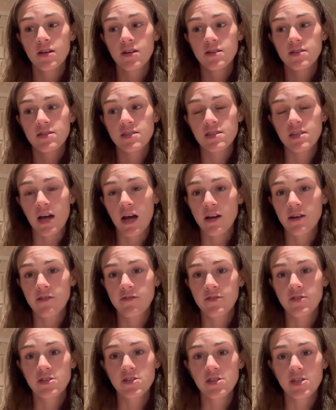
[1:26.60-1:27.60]
snack
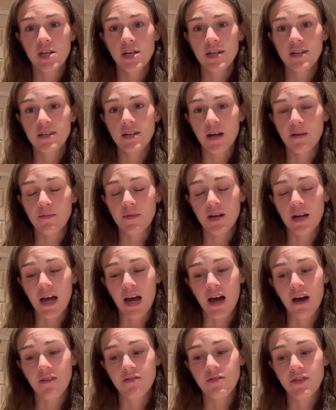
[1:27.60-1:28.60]
for dessert. I'm gonna
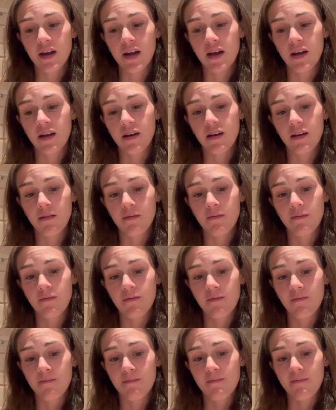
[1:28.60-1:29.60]
have a
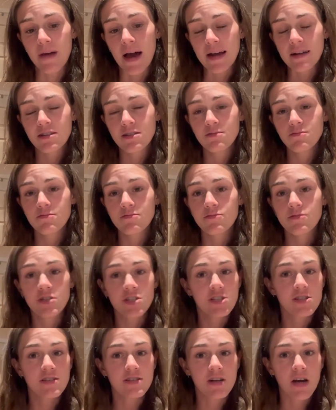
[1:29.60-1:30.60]
Magnum, which
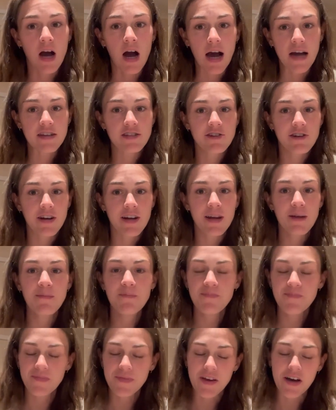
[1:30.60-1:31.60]
is an ice
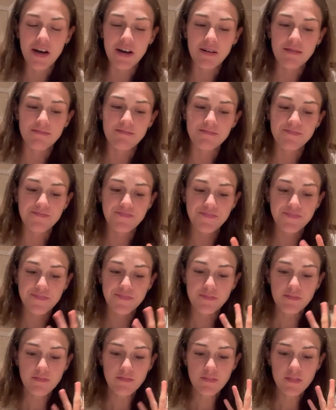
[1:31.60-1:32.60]
cream,
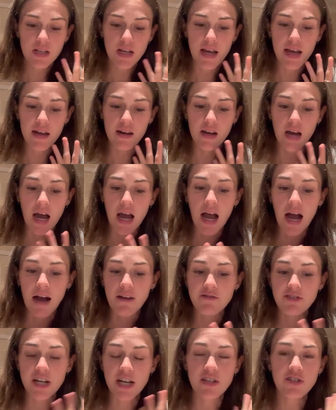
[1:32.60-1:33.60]
and I have
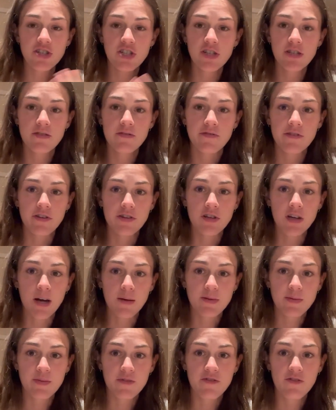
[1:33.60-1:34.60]
challenged it a few
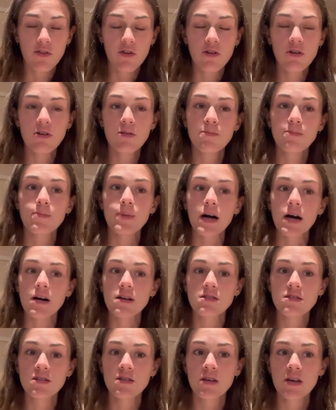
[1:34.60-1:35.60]
times before,
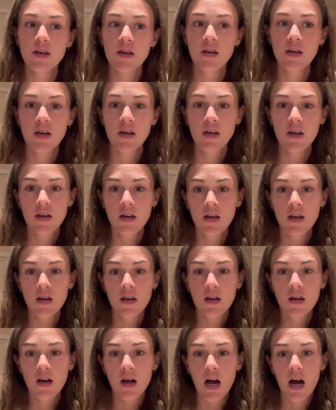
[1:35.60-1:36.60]
but
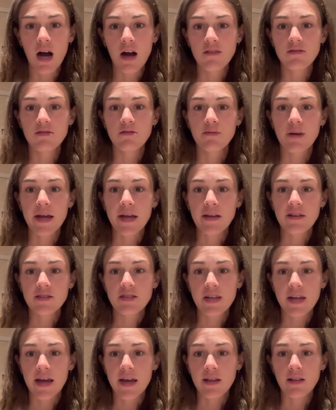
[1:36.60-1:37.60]
after weighing
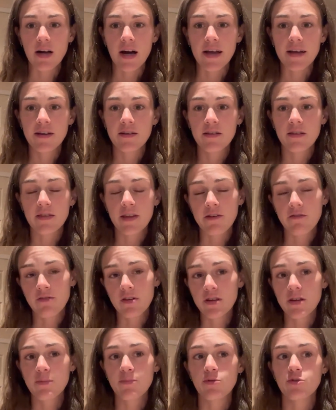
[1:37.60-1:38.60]
today, like, they're
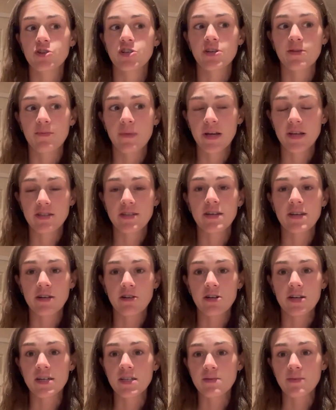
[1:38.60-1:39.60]
really pushing me to
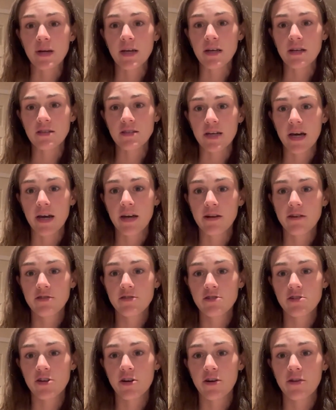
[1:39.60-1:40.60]
increase my intake.
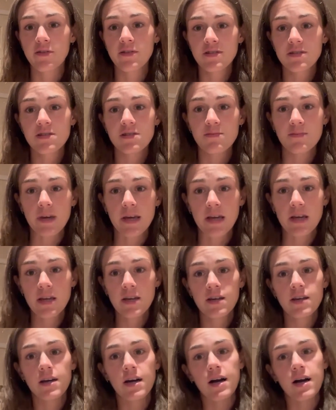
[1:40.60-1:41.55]
So this is me